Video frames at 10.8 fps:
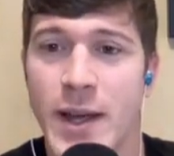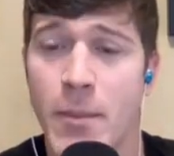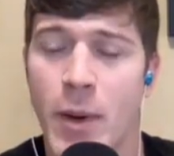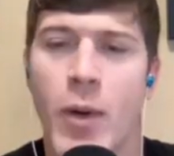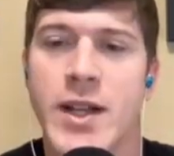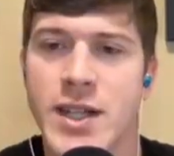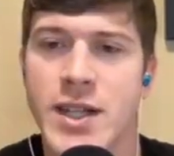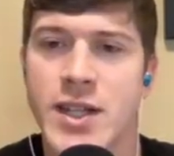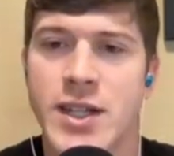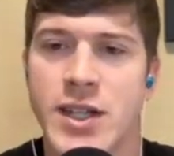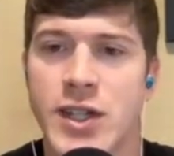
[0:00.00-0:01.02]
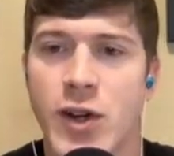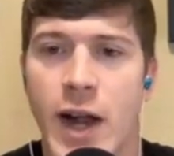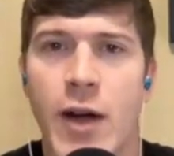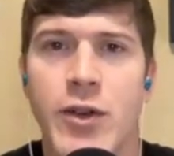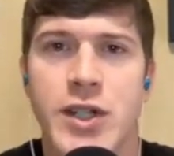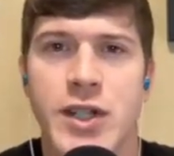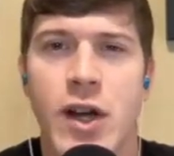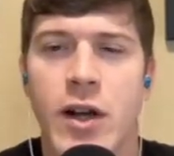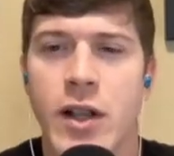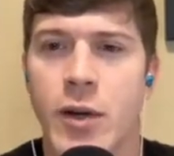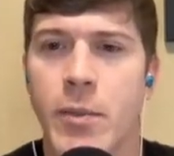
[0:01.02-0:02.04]
But I want to start out and just talk
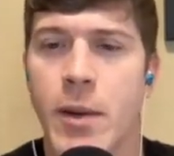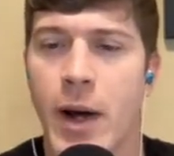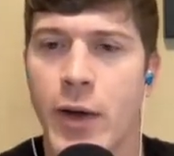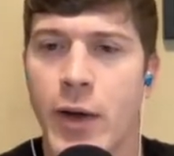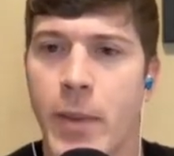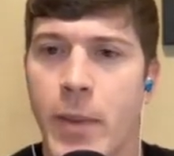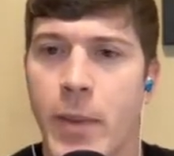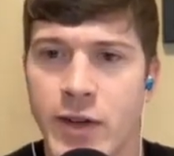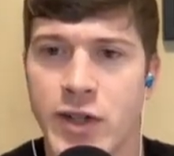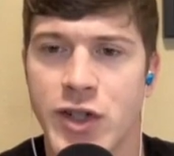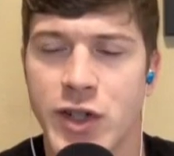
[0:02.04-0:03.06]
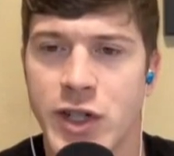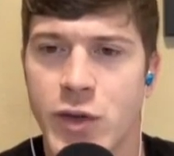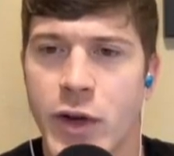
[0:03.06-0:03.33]
a little bit about your background in Jiu Jitsu.